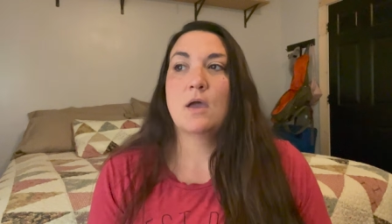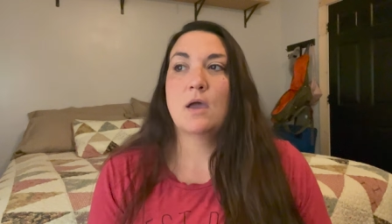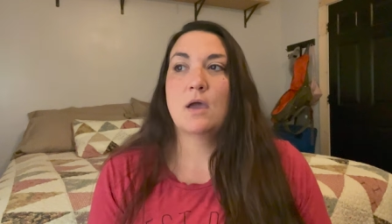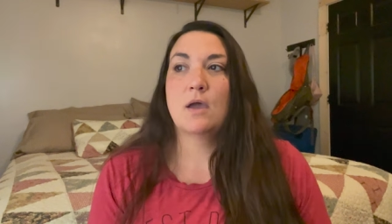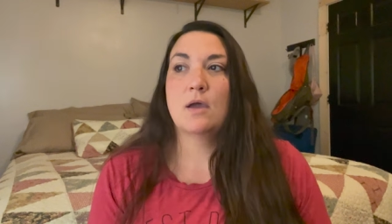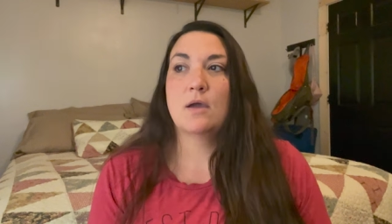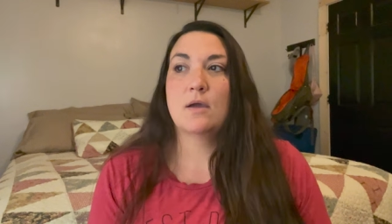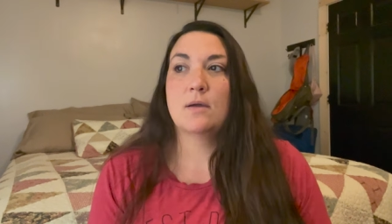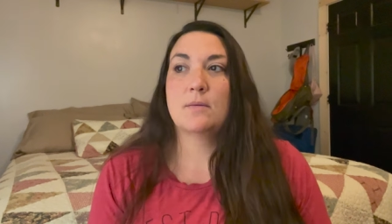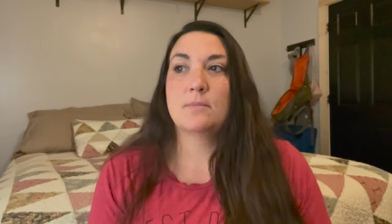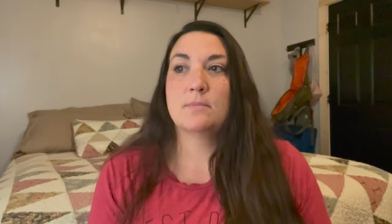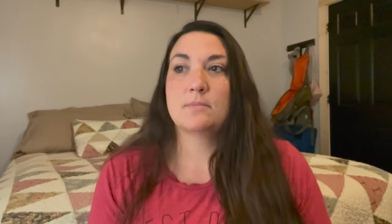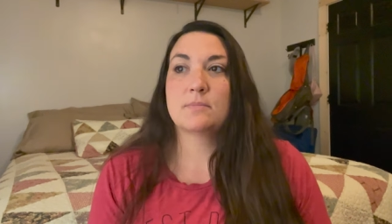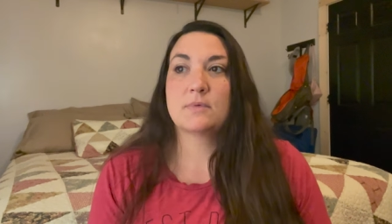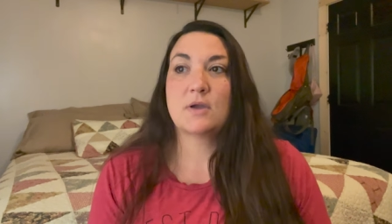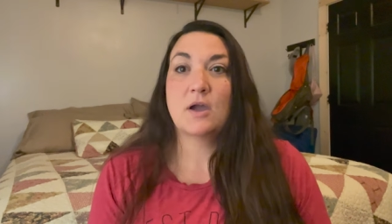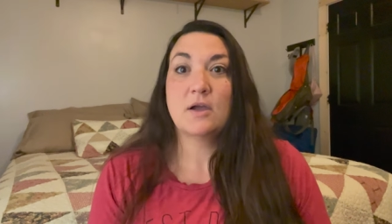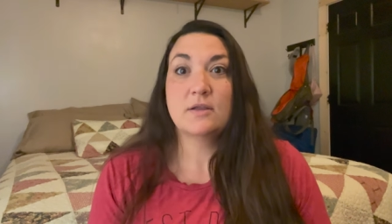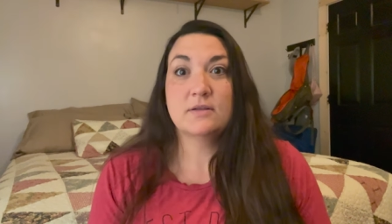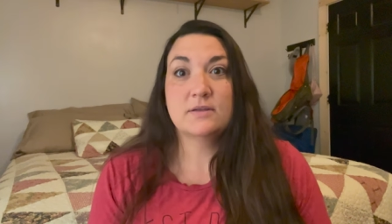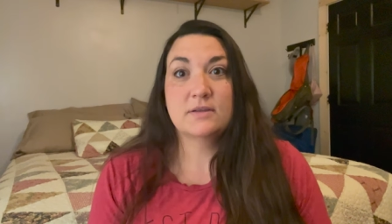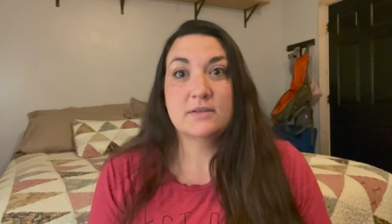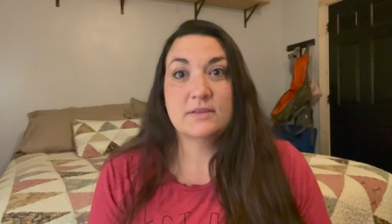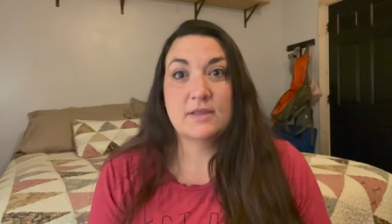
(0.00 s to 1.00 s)
Um,
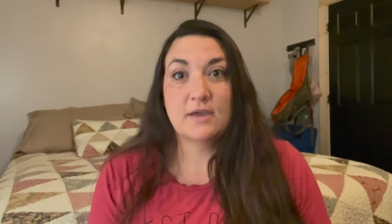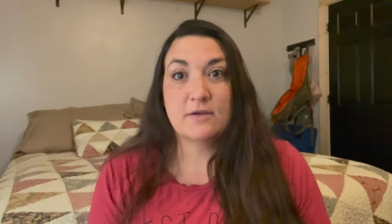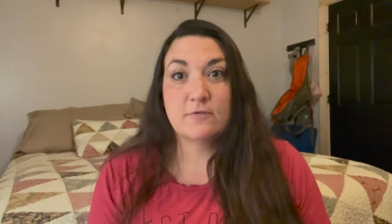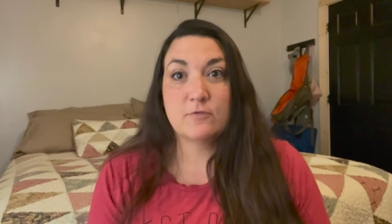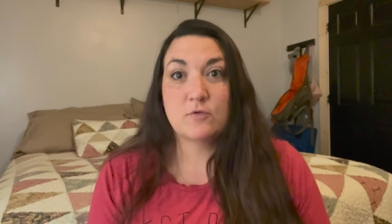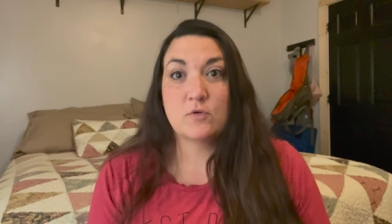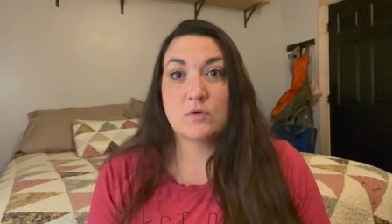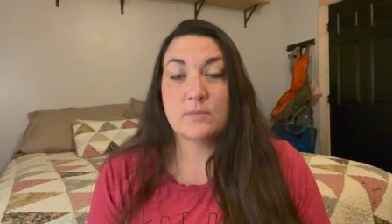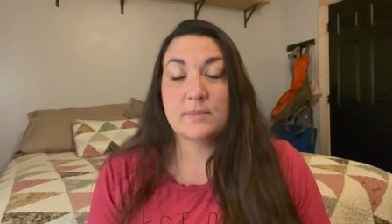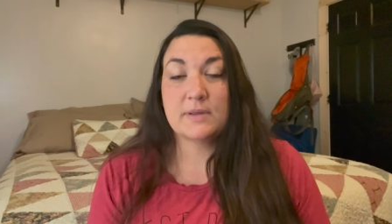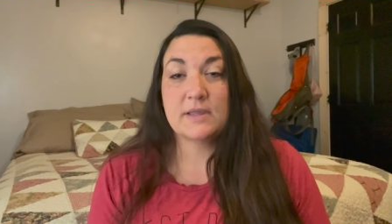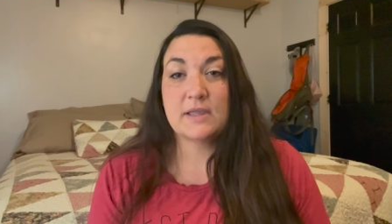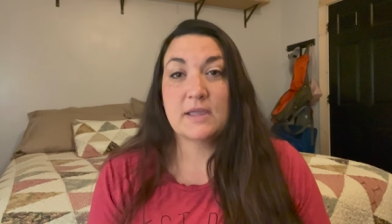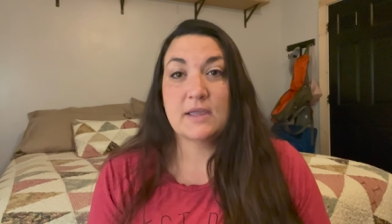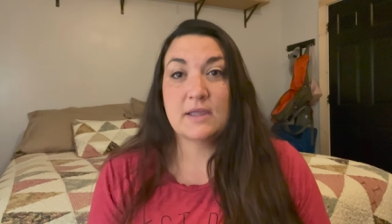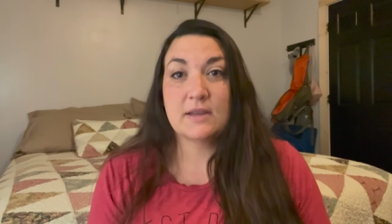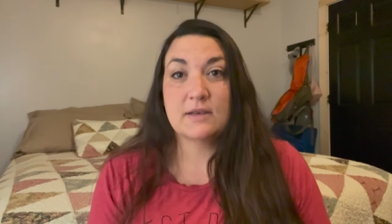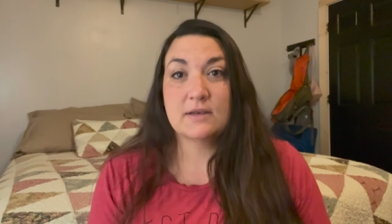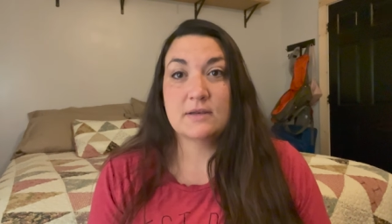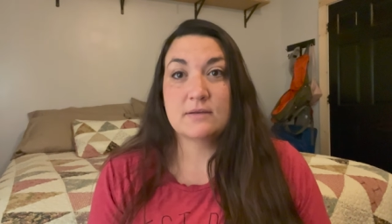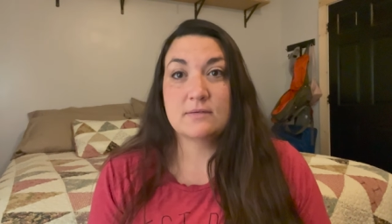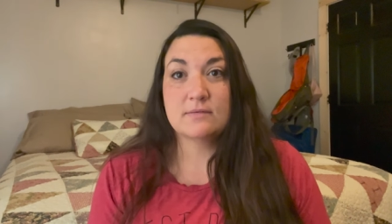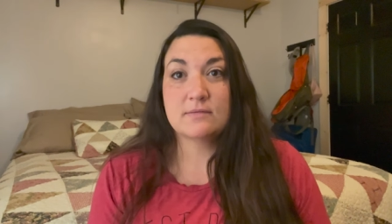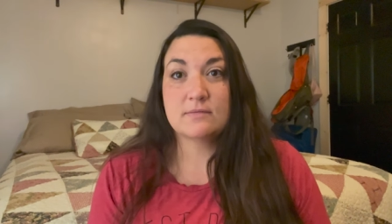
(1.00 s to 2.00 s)
God did that for me.
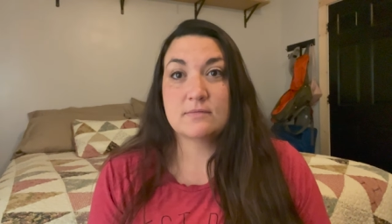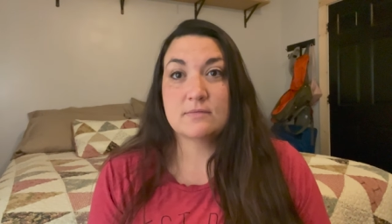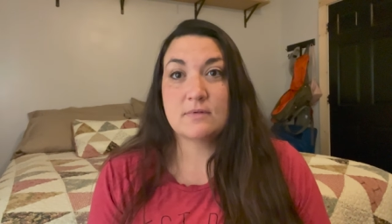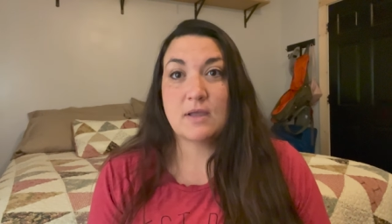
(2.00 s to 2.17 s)
And